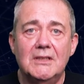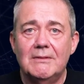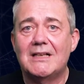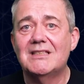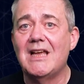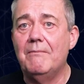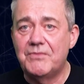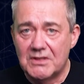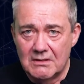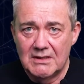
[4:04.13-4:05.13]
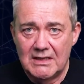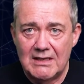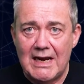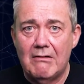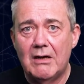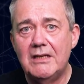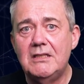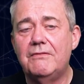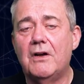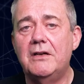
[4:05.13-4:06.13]
except in narrowly
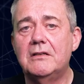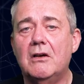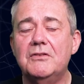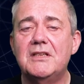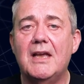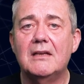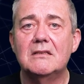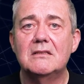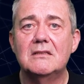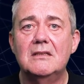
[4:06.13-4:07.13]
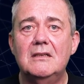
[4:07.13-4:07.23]
defined contexts.